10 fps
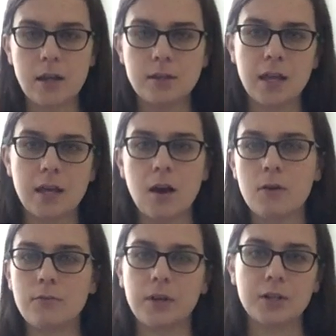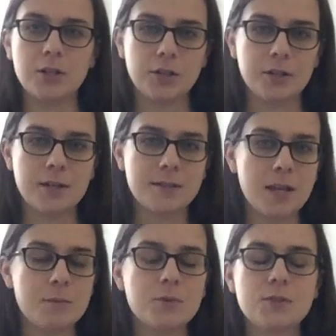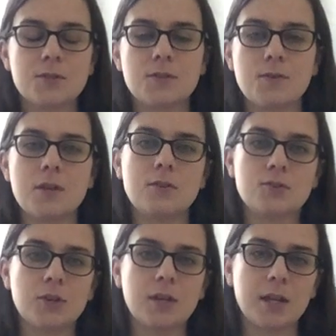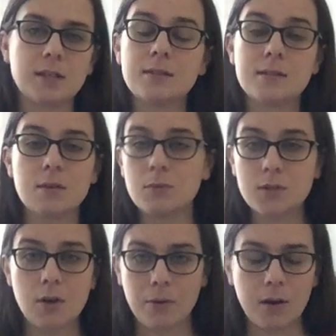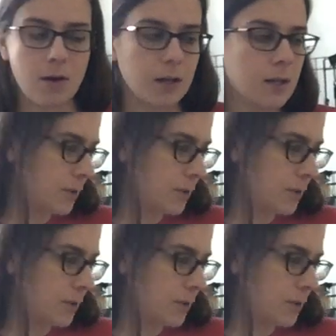and they are very curious animals, and so they usually like to see what's going on.